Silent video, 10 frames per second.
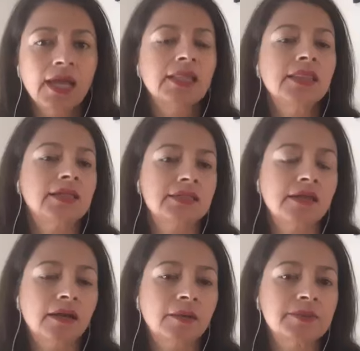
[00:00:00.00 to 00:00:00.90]
let's
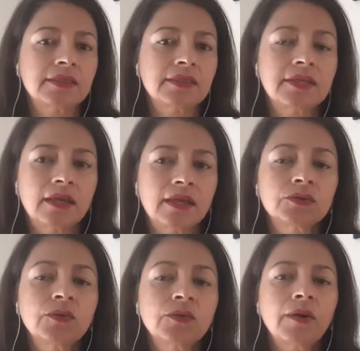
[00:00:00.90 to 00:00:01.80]
not upset the status
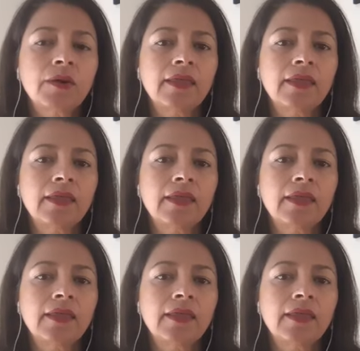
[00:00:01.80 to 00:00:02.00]
quo.